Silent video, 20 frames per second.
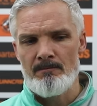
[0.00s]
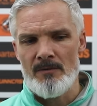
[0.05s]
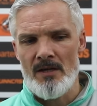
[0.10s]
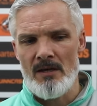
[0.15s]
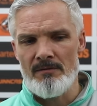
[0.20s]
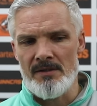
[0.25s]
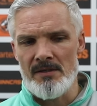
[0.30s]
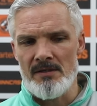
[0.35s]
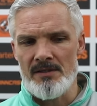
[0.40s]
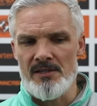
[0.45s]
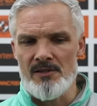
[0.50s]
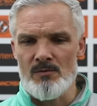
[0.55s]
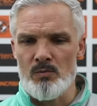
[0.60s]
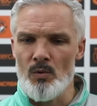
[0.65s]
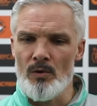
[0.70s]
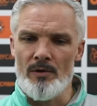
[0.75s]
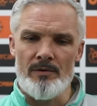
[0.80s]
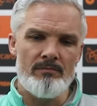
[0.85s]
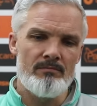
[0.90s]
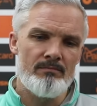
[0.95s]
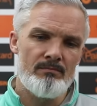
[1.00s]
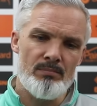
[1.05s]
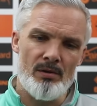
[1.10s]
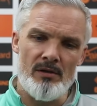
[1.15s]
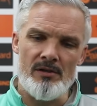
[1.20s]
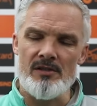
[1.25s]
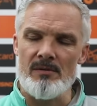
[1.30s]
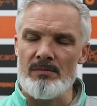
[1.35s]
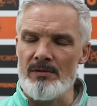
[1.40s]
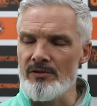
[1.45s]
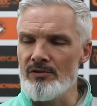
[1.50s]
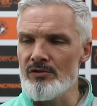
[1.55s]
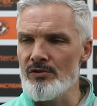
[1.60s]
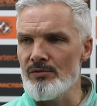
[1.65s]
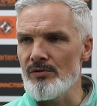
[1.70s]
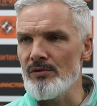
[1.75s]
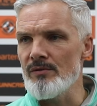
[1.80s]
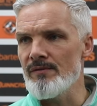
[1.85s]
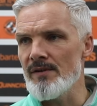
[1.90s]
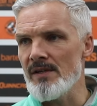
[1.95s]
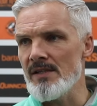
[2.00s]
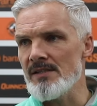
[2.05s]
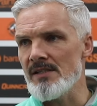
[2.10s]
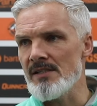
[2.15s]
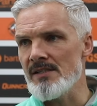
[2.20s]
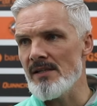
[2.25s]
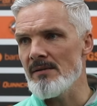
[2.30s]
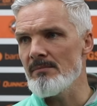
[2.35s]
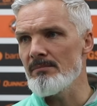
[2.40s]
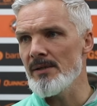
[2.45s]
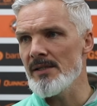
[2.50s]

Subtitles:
have at least one, possibly two new faces in